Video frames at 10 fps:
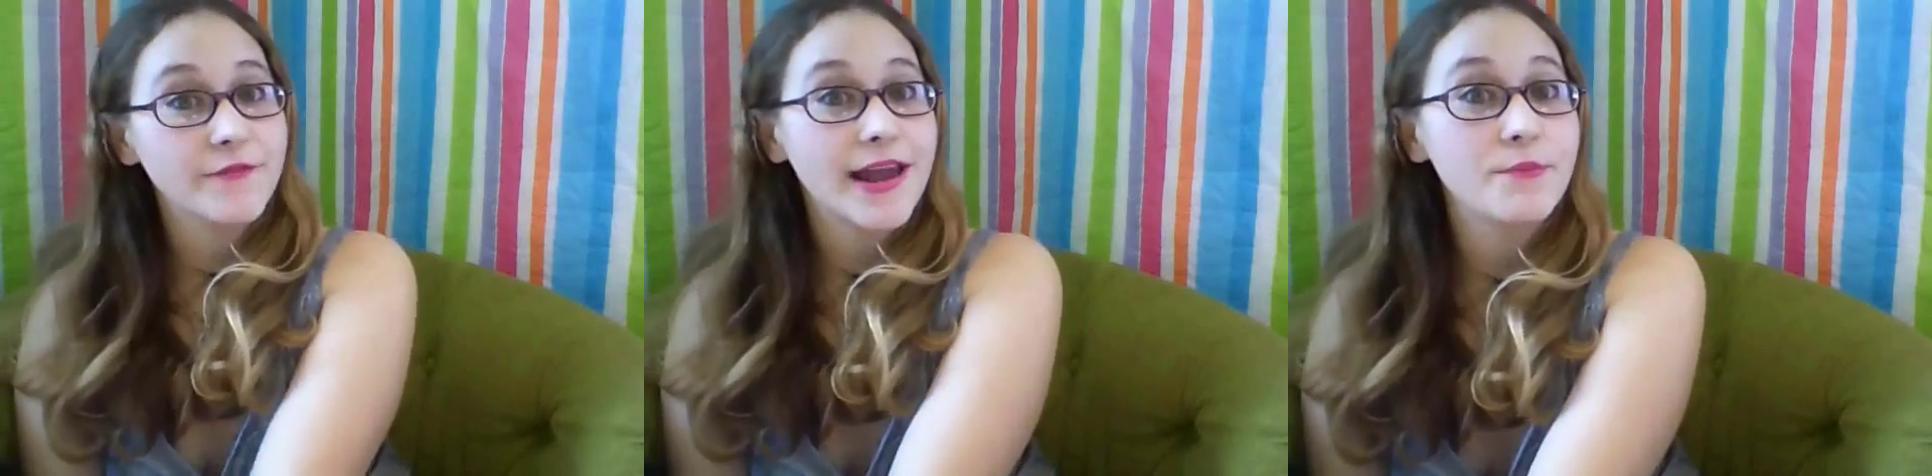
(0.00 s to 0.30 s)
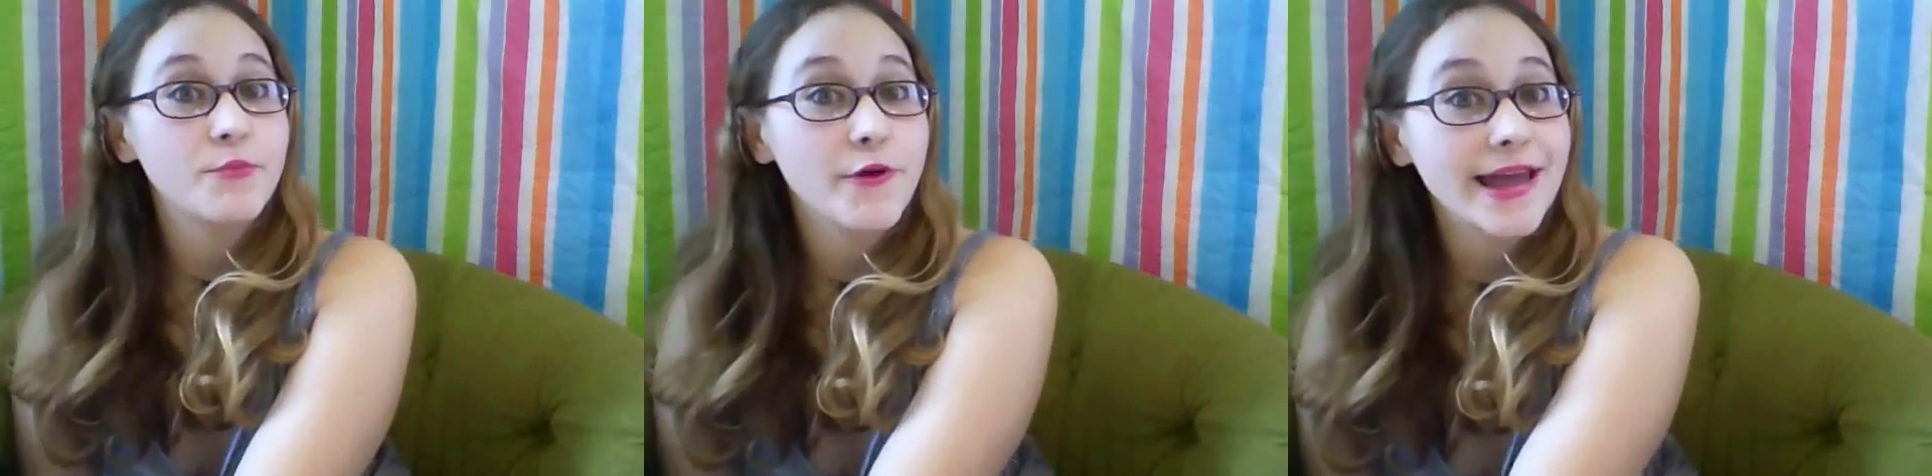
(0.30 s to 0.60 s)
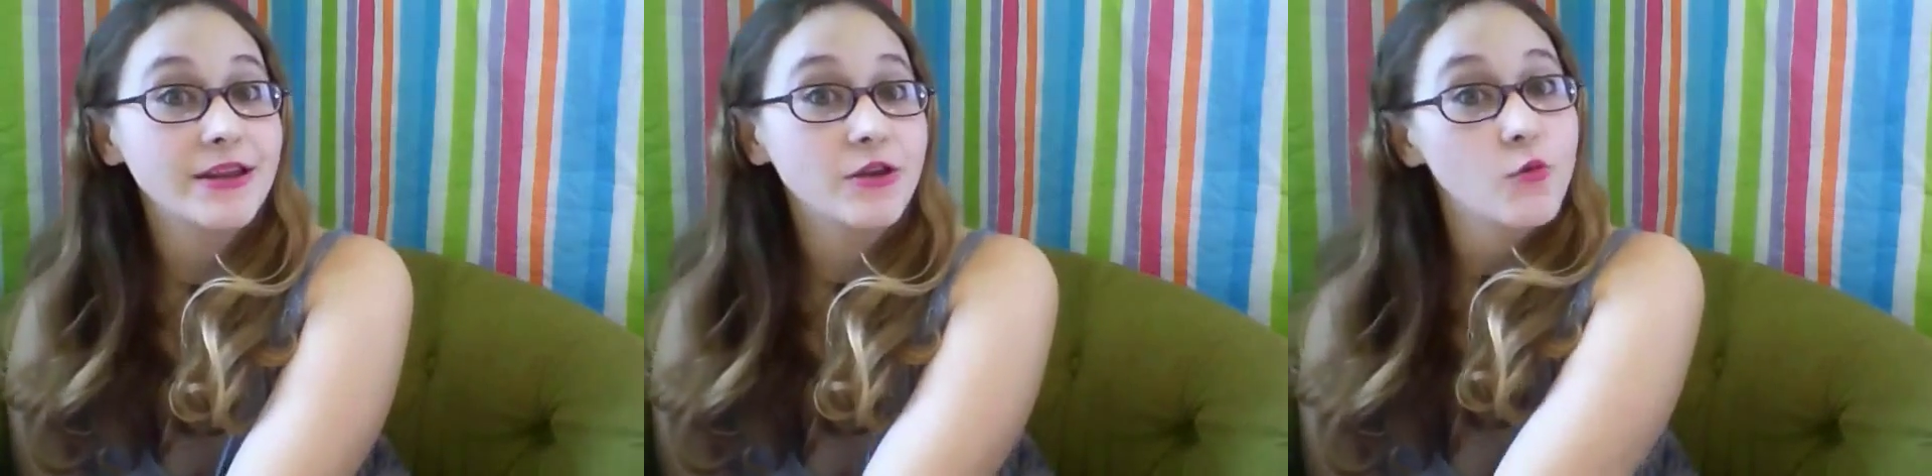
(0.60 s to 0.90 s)
for a
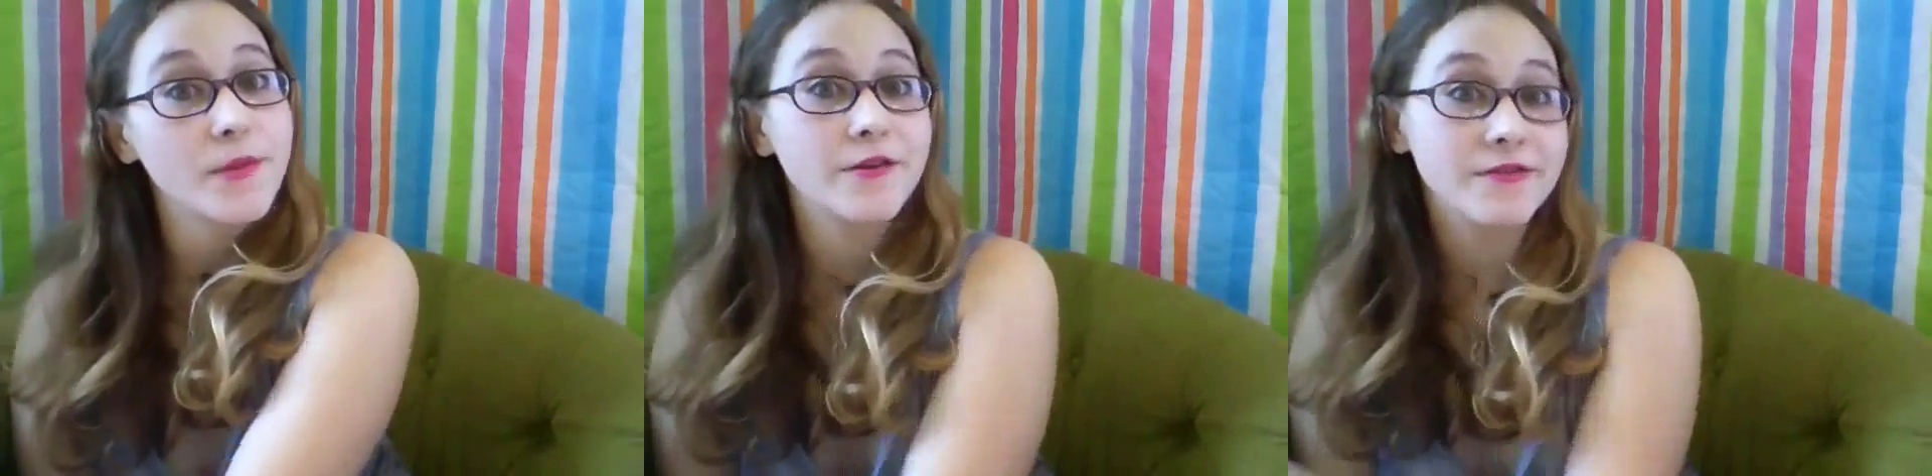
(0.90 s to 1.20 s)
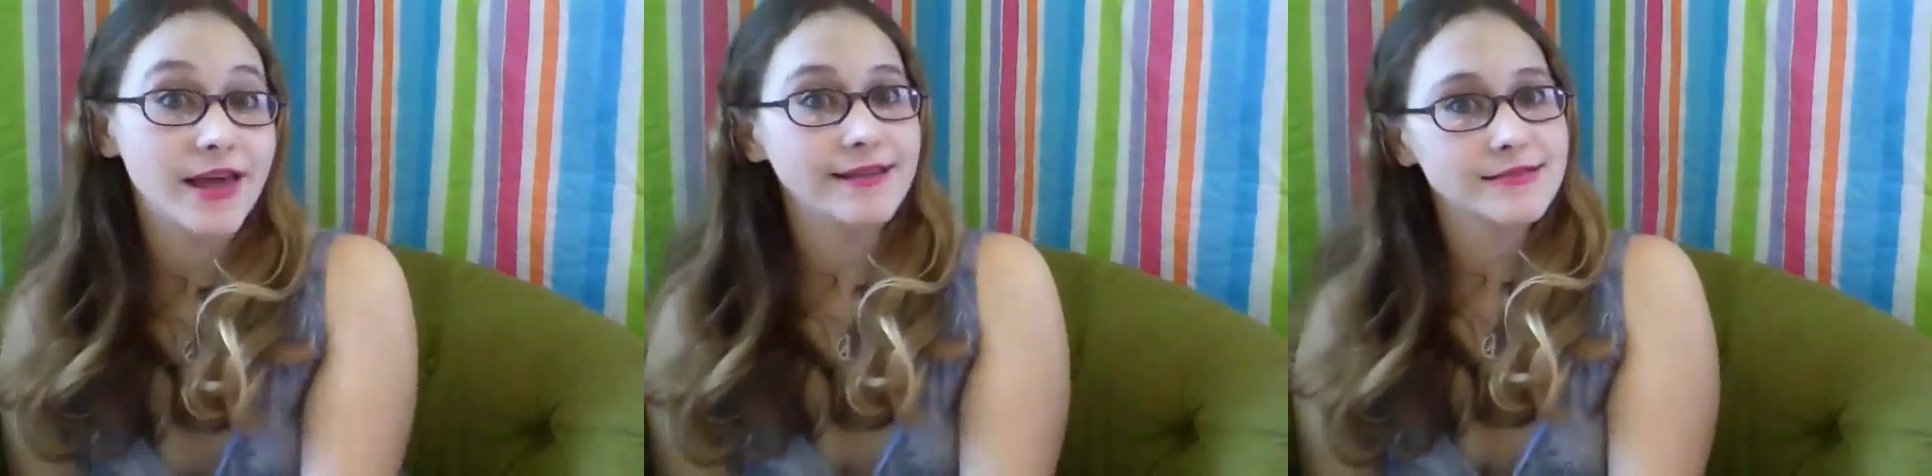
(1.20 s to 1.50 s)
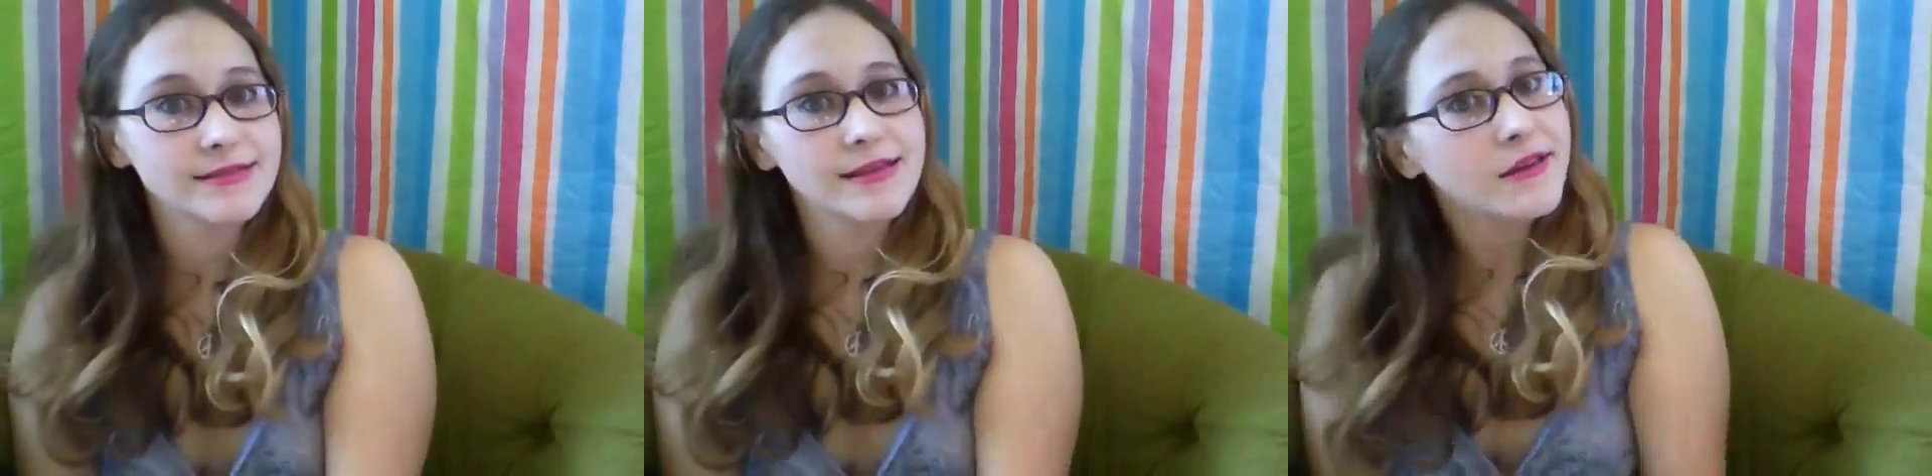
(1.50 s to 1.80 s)
brand new Women of
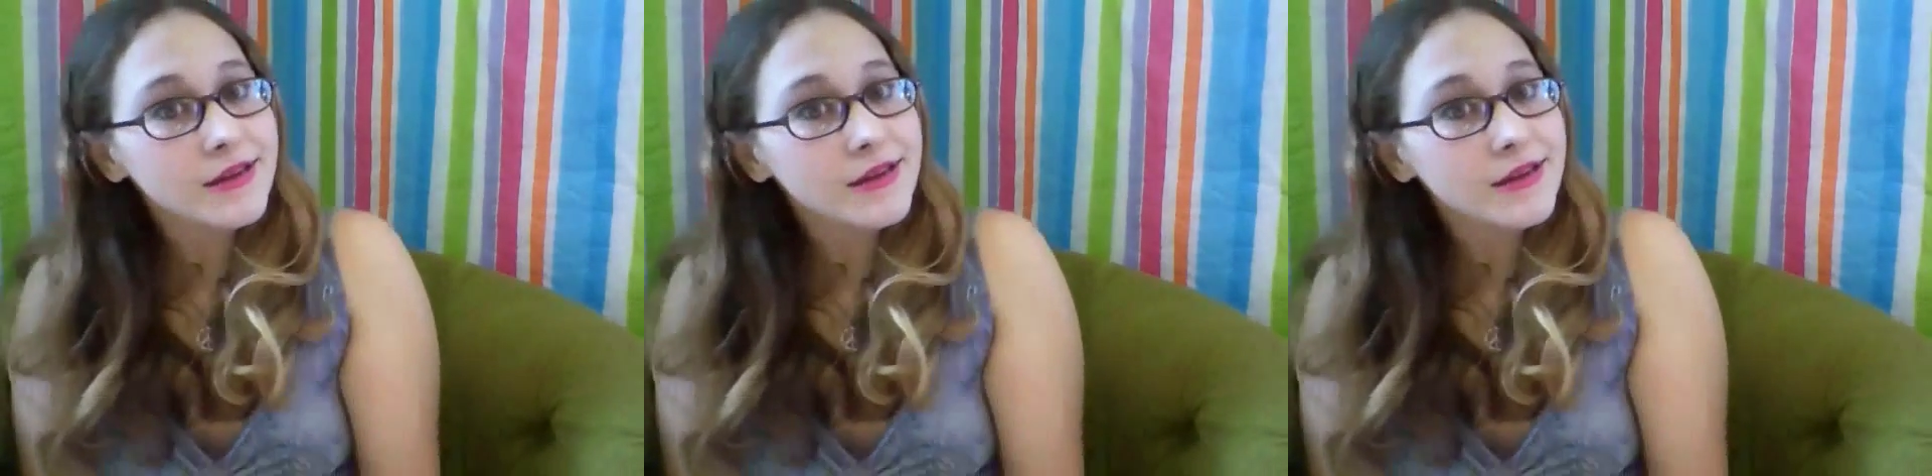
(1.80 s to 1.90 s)
Science.